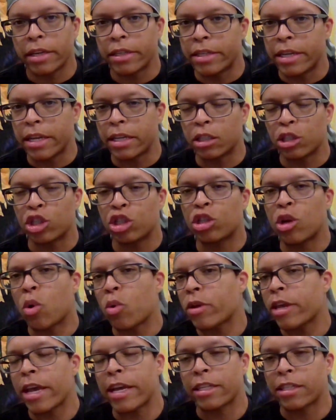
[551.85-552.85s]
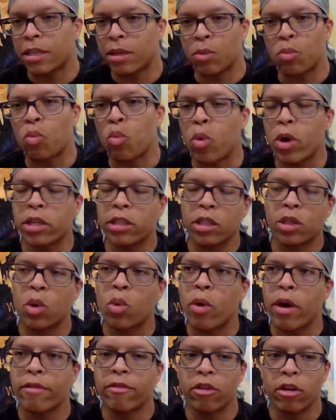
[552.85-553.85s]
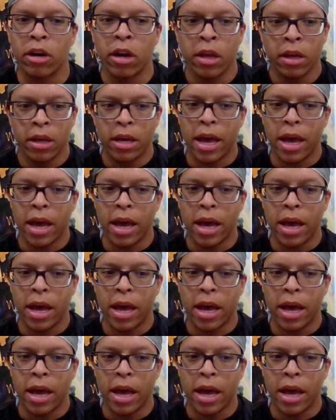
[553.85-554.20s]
didn't showcase him whatsoever.